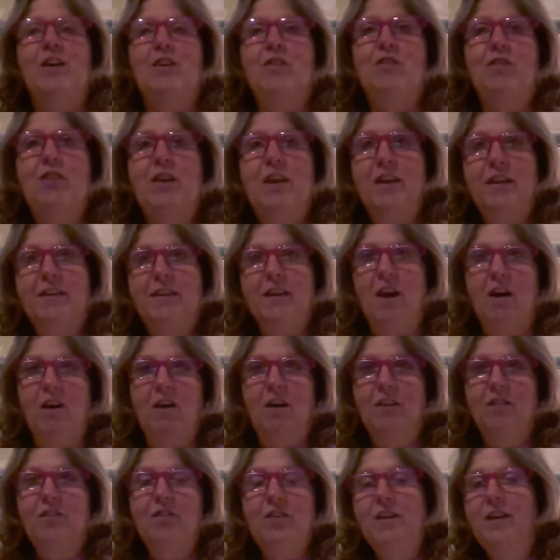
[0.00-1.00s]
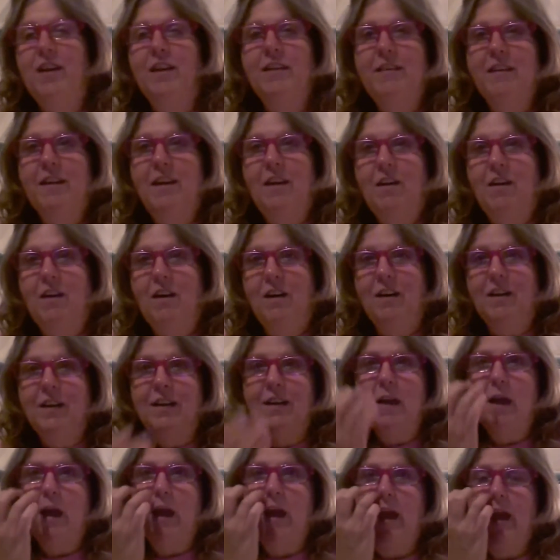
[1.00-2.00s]
She does it all.
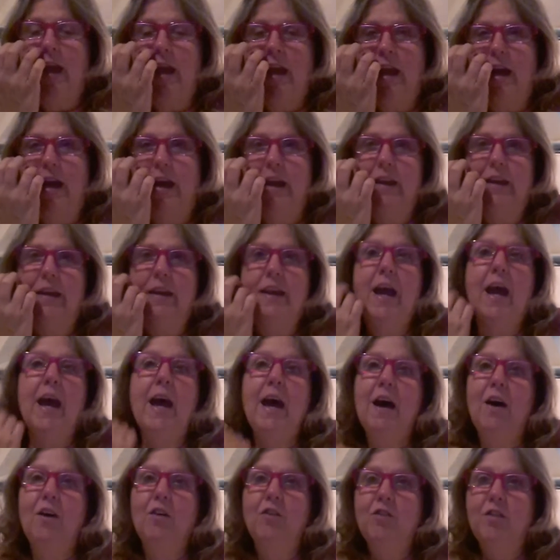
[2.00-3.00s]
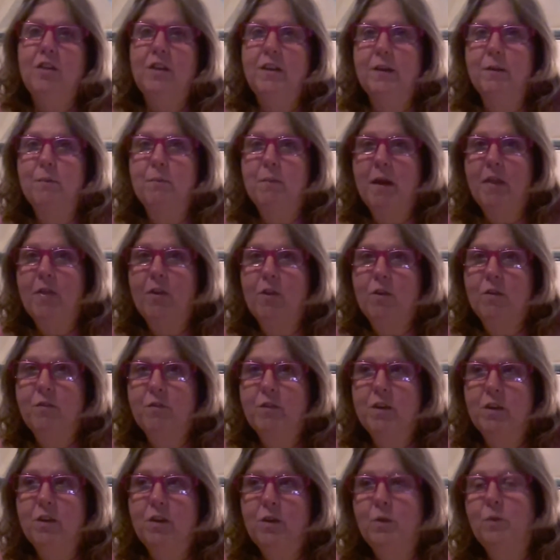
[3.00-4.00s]
And now she's a mother of
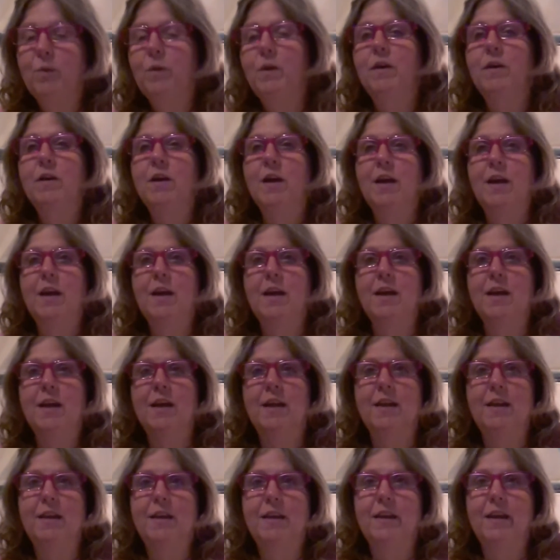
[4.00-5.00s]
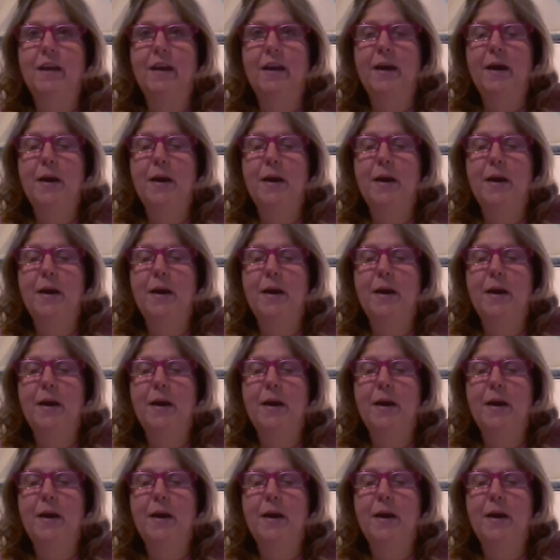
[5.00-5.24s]
two. And